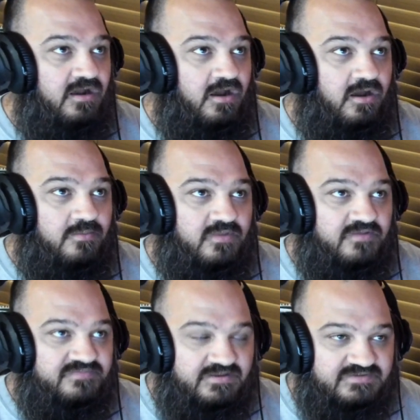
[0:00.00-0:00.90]

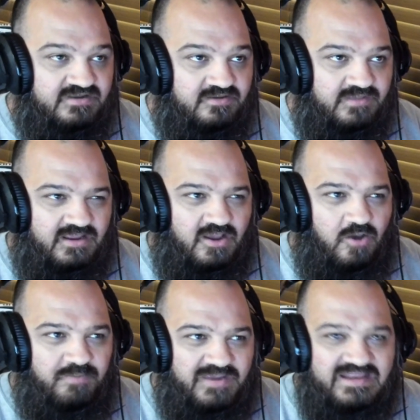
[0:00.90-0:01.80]
like
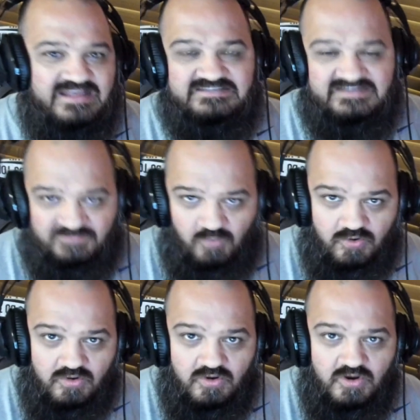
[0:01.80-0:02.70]
obedience
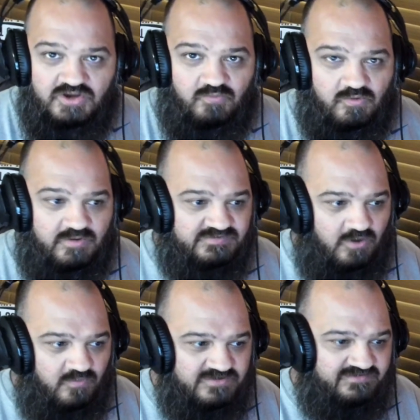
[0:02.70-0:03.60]
disorder, to where he was
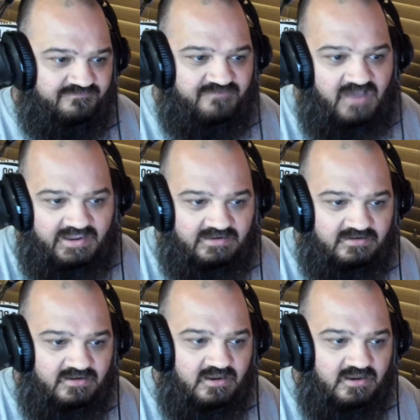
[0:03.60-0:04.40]
always defiant.